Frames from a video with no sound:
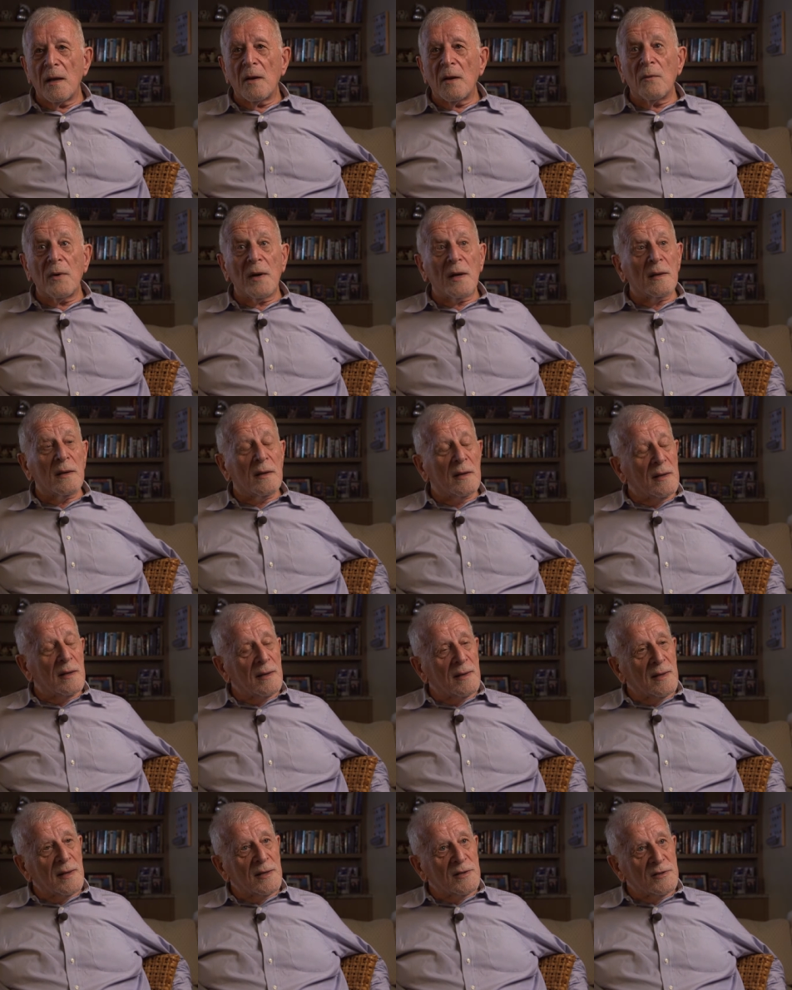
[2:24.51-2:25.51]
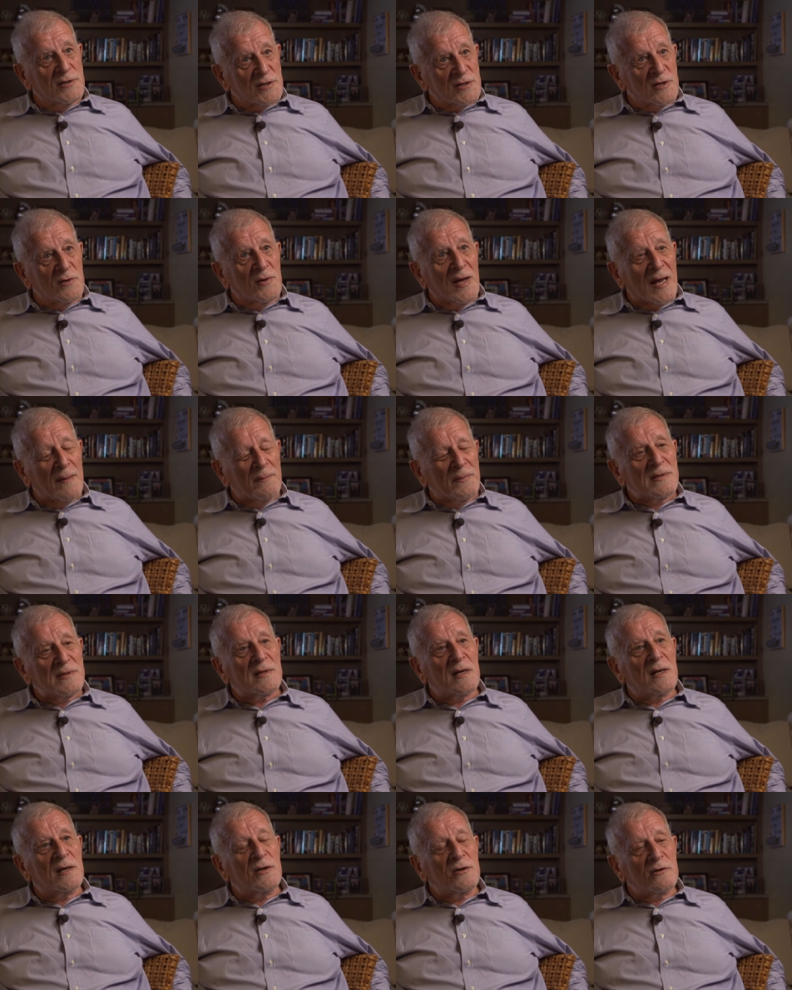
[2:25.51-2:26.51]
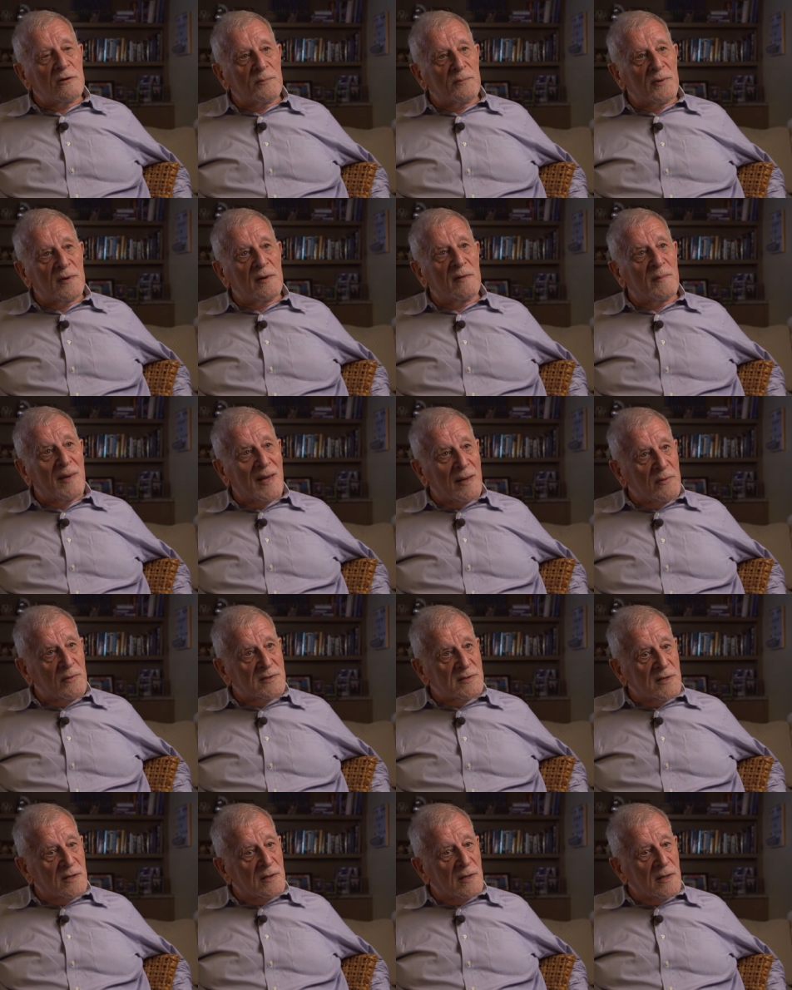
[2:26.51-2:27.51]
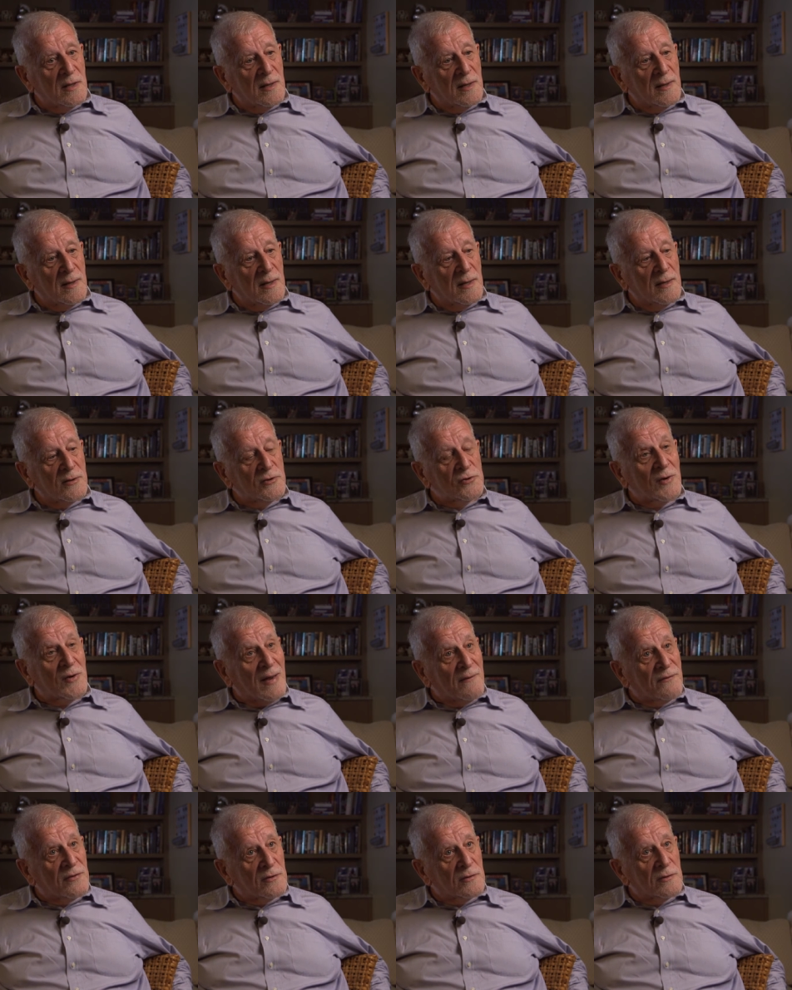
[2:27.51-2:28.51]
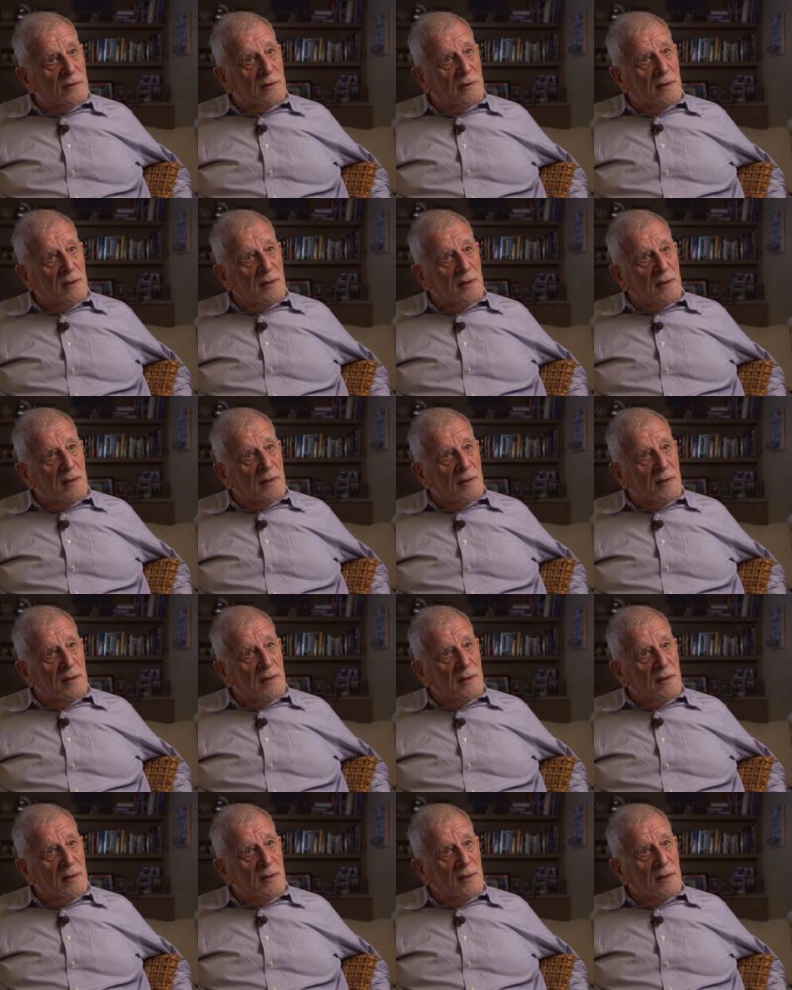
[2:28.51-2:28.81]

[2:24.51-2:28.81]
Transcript: Well, just so happens that in Europe, when a man was a, a, a traveler,